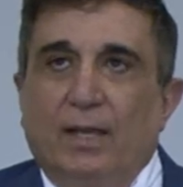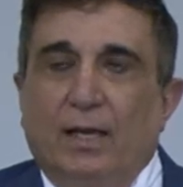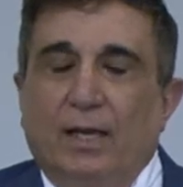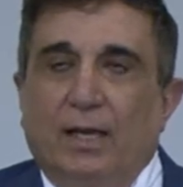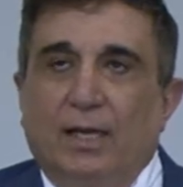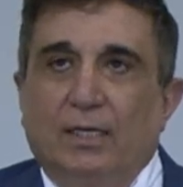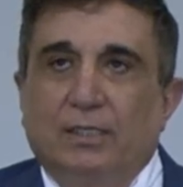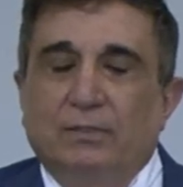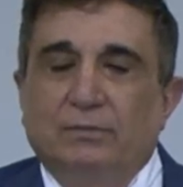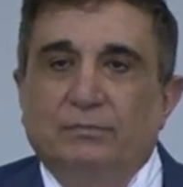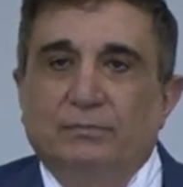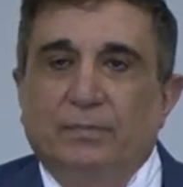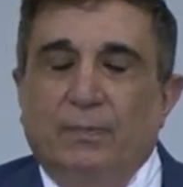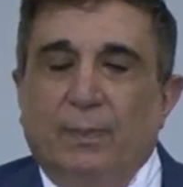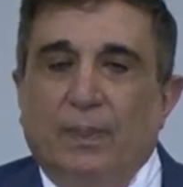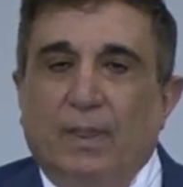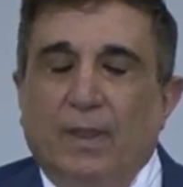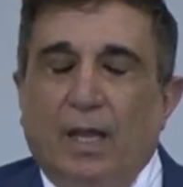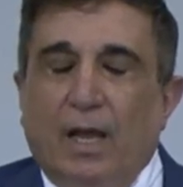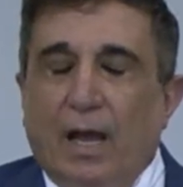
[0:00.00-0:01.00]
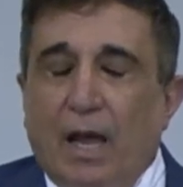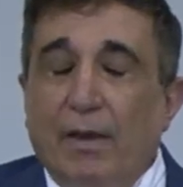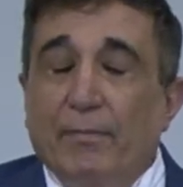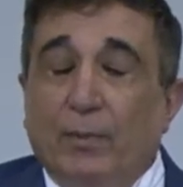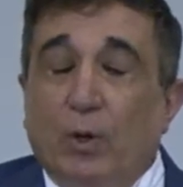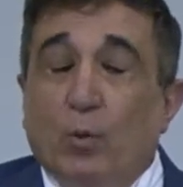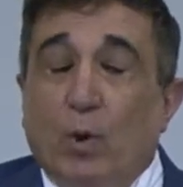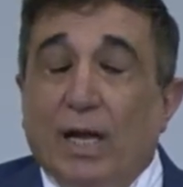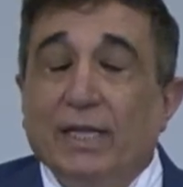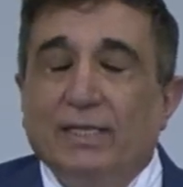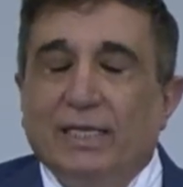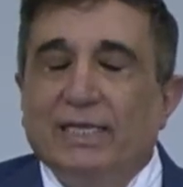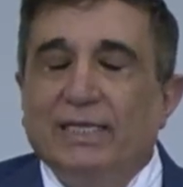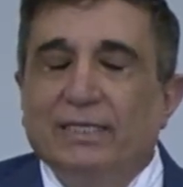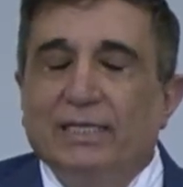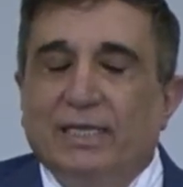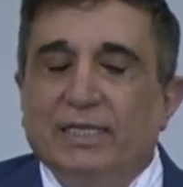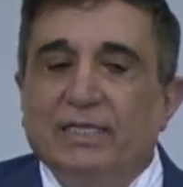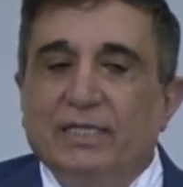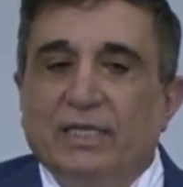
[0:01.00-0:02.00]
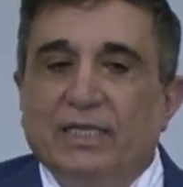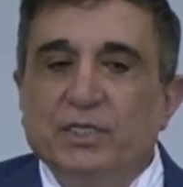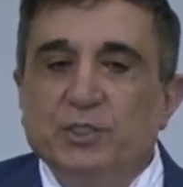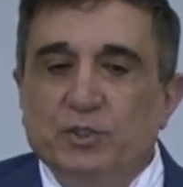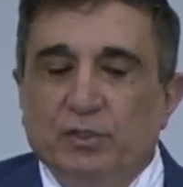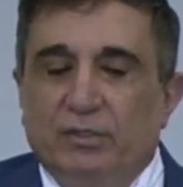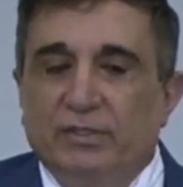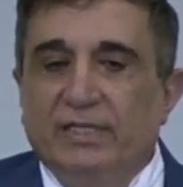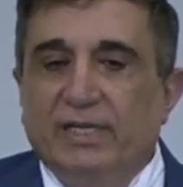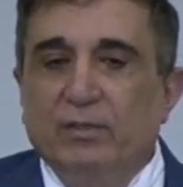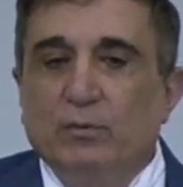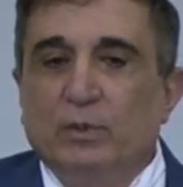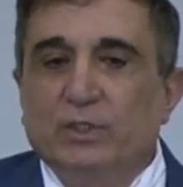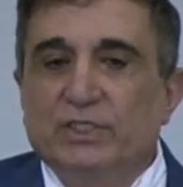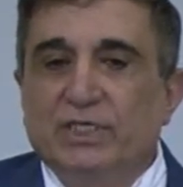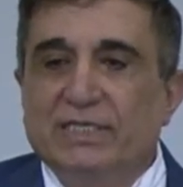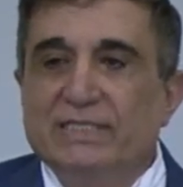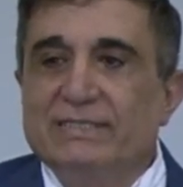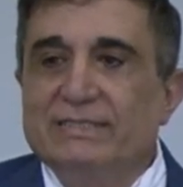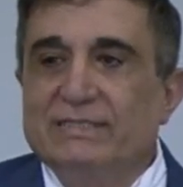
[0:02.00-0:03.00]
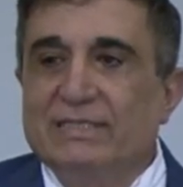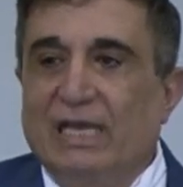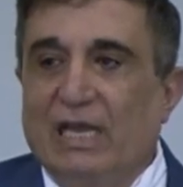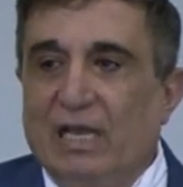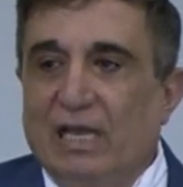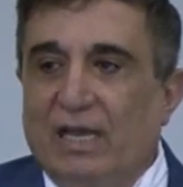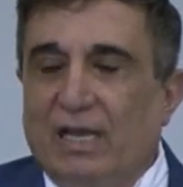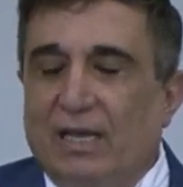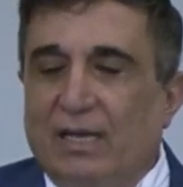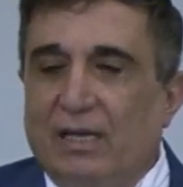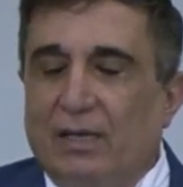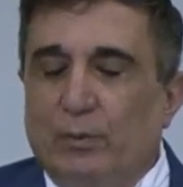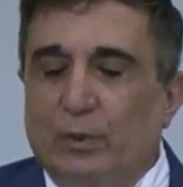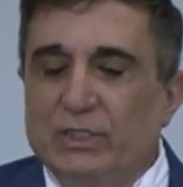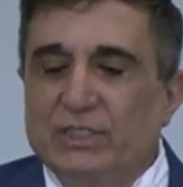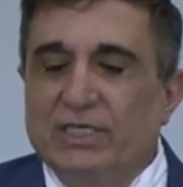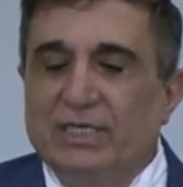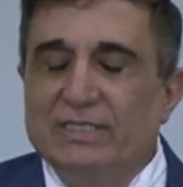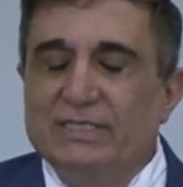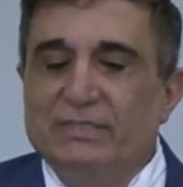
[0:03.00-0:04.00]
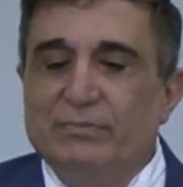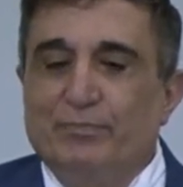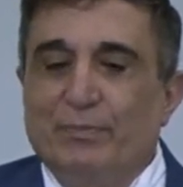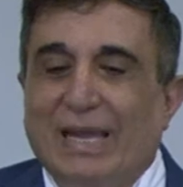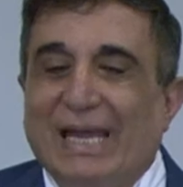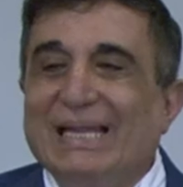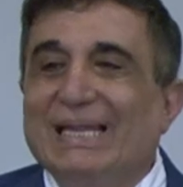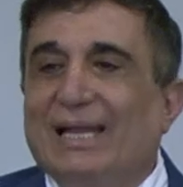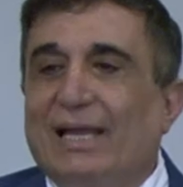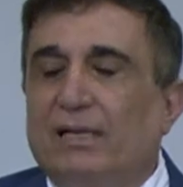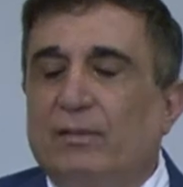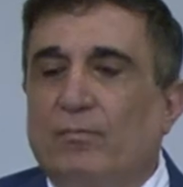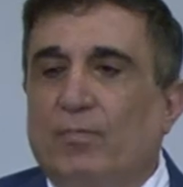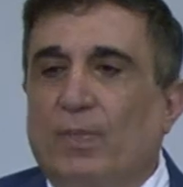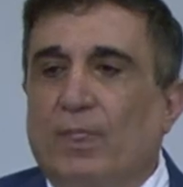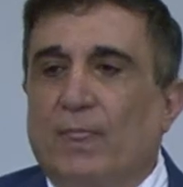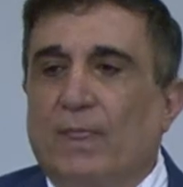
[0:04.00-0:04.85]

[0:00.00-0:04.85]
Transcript: uh, um, uh, one in, in, in, Jordan, which is, uh, uh, which is Pella,